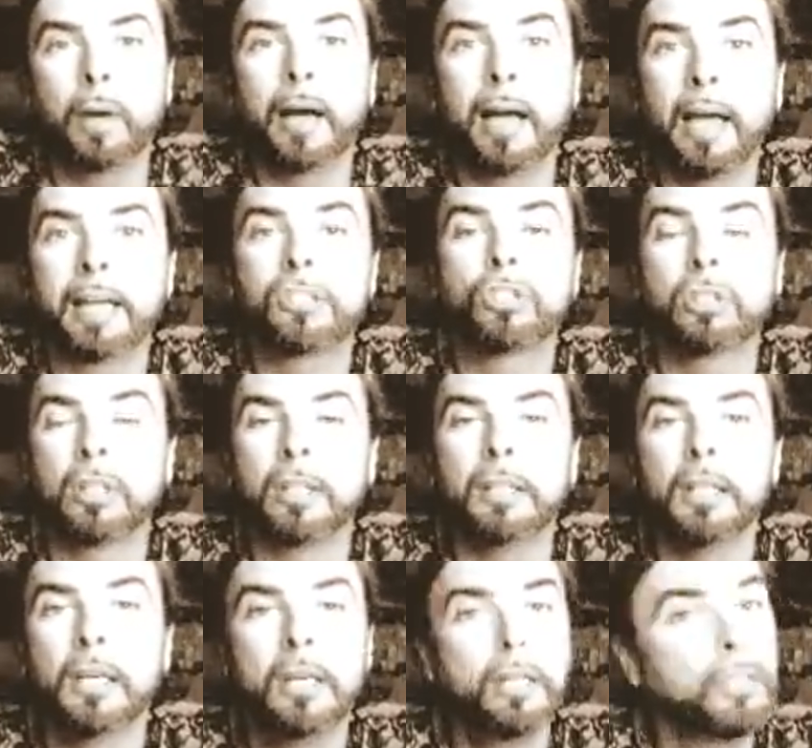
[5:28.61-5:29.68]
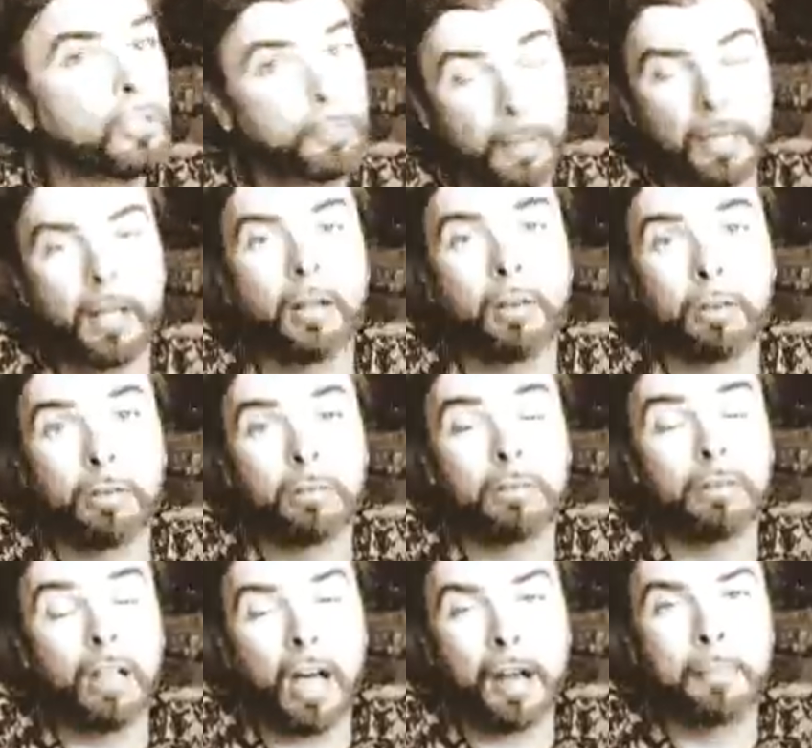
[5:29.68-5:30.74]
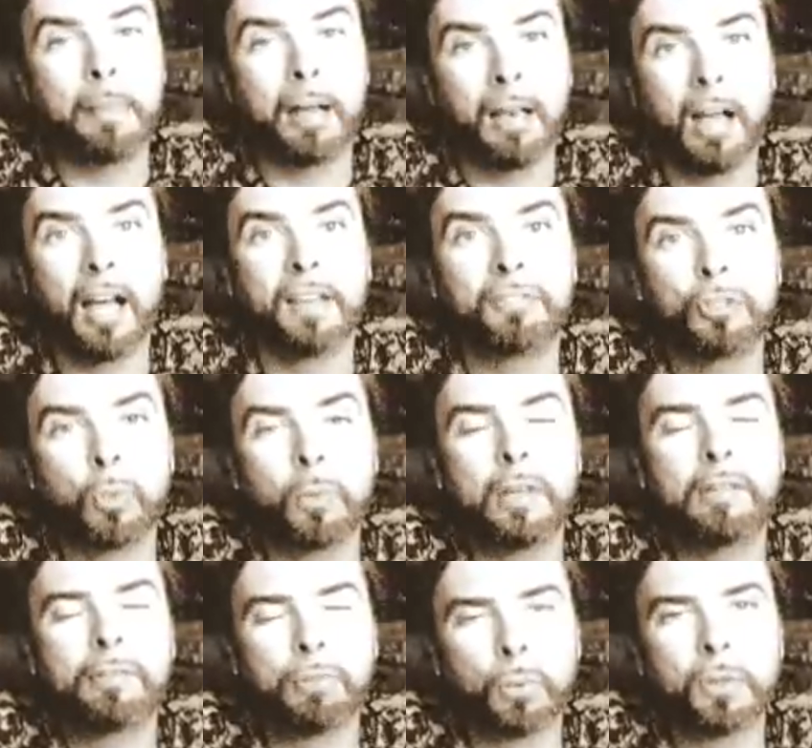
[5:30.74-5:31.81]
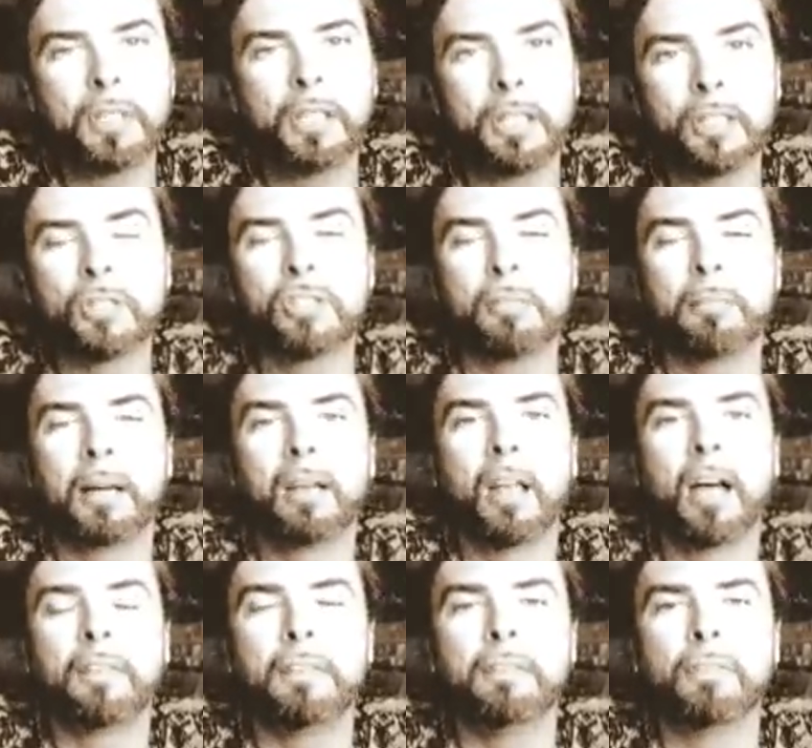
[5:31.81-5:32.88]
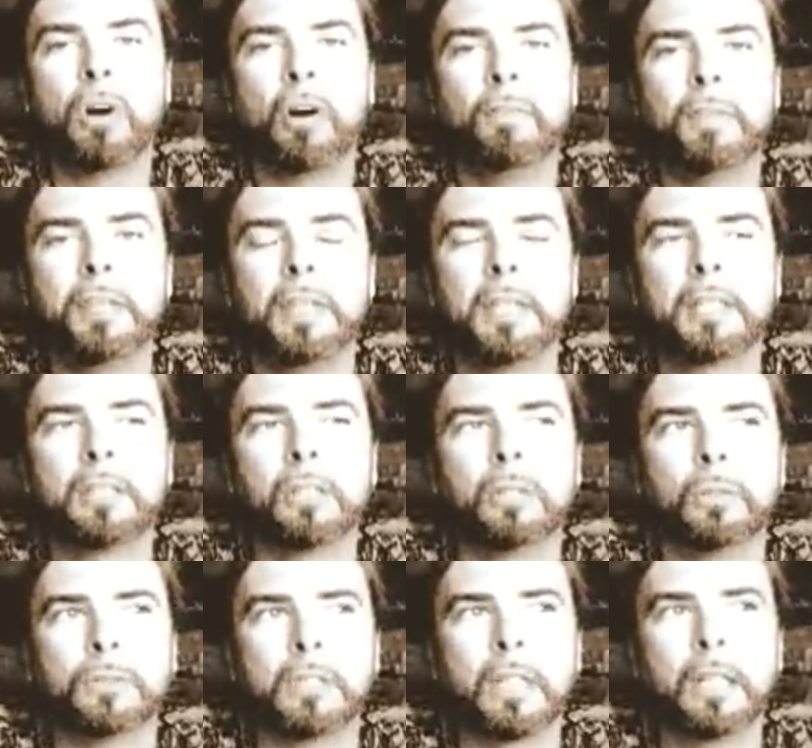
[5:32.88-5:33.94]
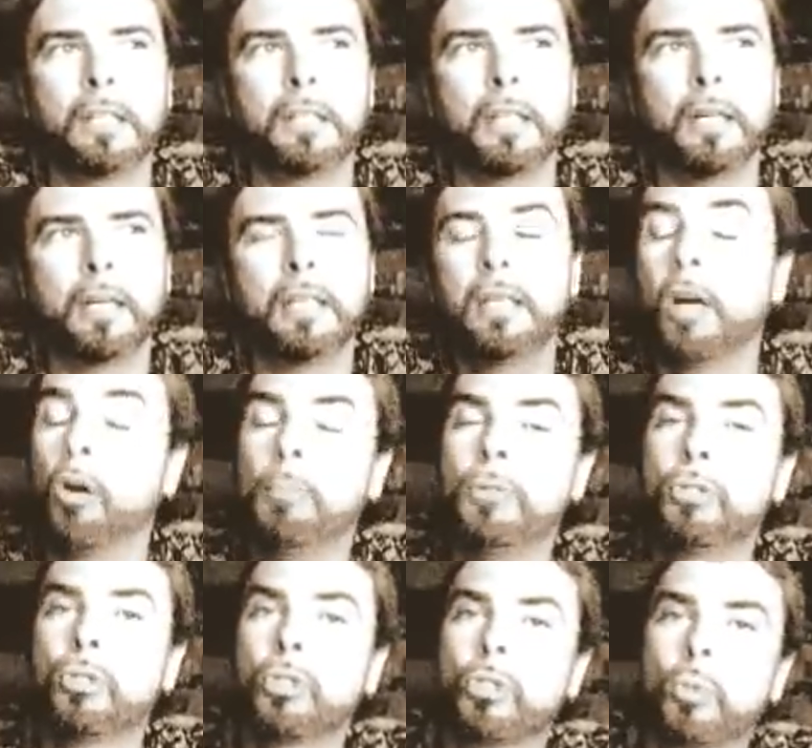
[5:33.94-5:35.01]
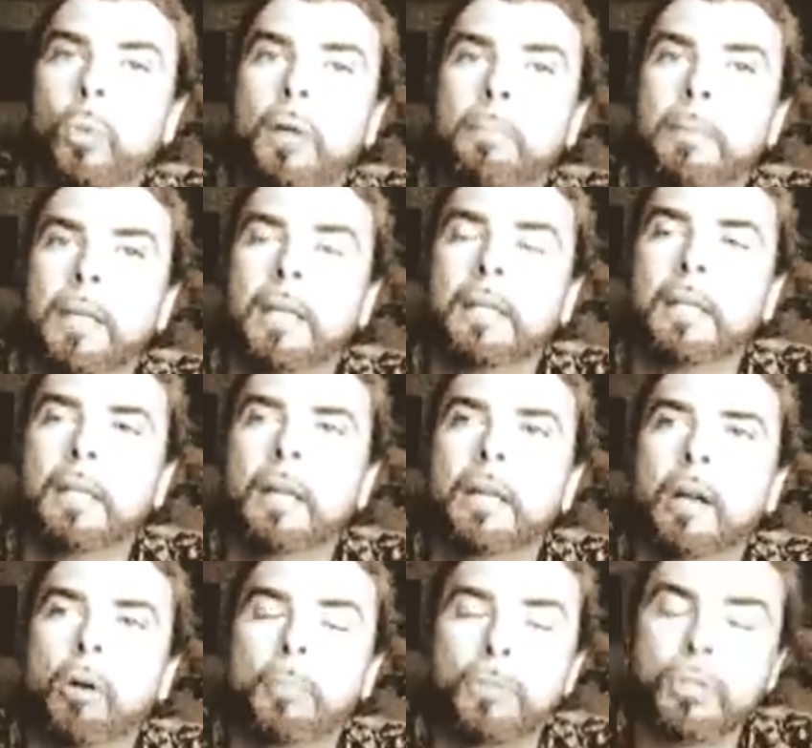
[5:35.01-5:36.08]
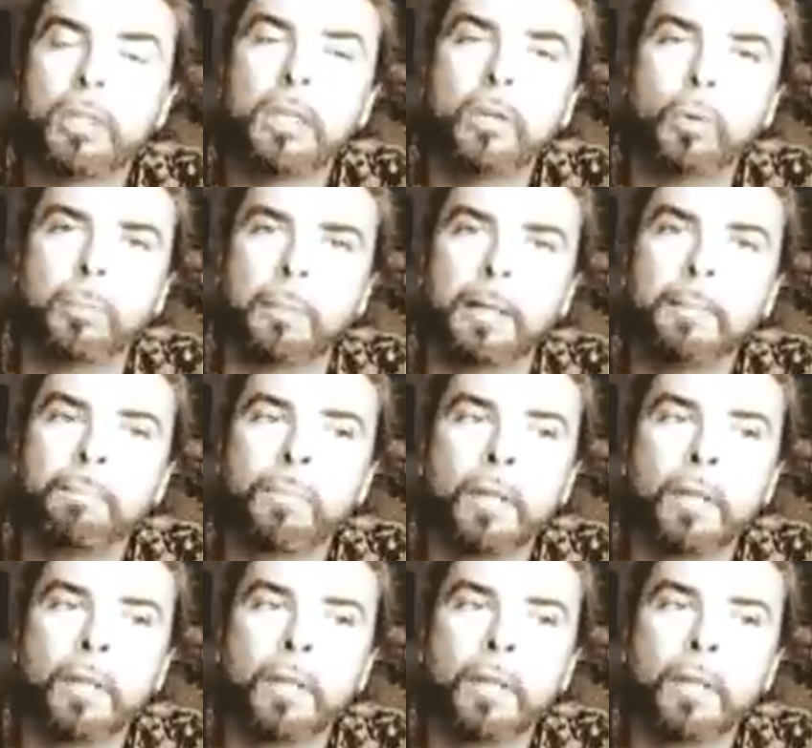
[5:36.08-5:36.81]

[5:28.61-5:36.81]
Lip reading: I actually spent a lot of my life, 24 years of my life, involved in the occult, and it almost destroyed me. It almost killed me.